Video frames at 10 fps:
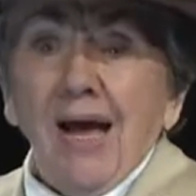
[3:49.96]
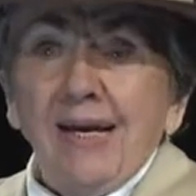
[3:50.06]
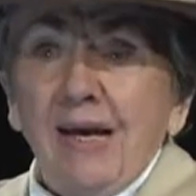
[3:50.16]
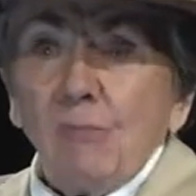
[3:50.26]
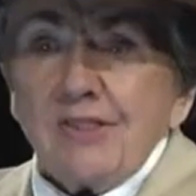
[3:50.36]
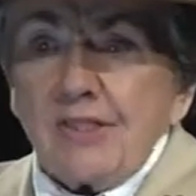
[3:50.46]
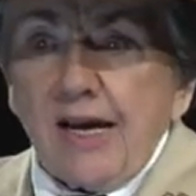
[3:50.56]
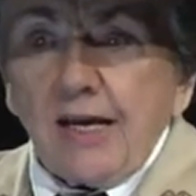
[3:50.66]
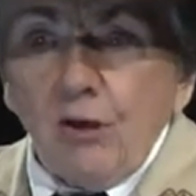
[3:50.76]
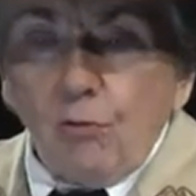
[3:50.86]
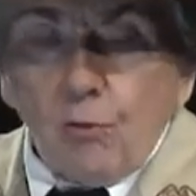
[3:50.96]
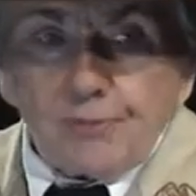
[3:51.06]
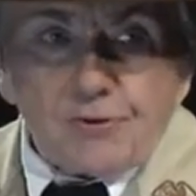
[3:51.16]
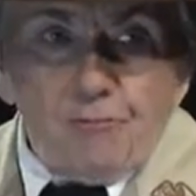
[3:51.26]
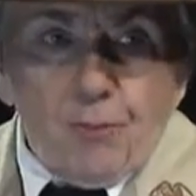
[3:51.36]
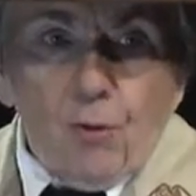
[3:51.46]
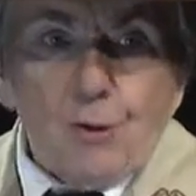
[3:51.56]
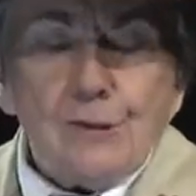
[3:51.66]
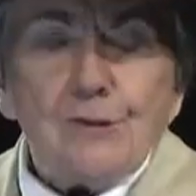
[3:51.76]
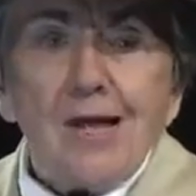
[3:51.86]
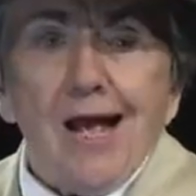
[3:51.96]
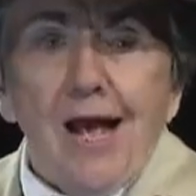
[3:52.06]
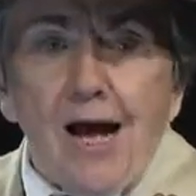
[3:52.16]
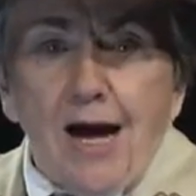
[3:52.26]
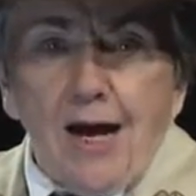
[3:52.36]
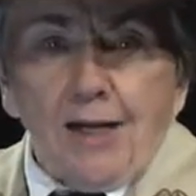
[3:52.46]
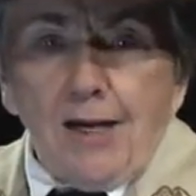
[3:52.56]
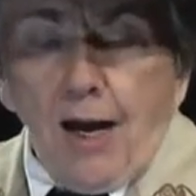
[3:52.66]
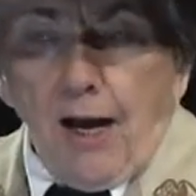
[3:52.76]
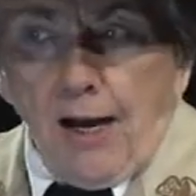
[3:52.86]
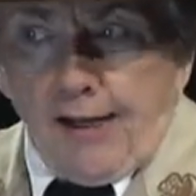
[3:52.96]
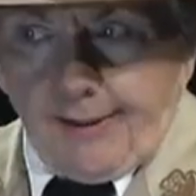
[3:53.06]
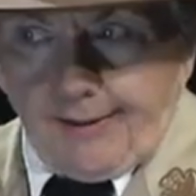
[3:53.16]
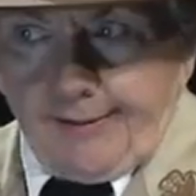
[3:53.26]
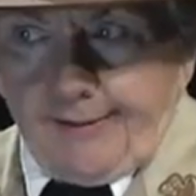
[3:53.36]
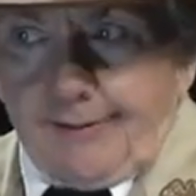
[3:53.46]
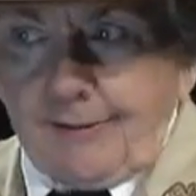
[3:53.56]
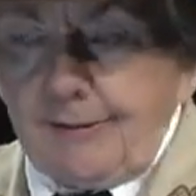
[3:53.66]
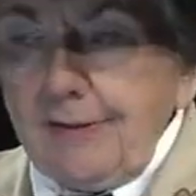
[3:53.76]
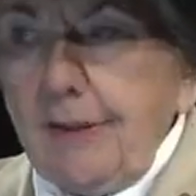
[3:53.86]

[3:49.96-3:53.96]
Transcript: and he was taking groups of boys on hikes.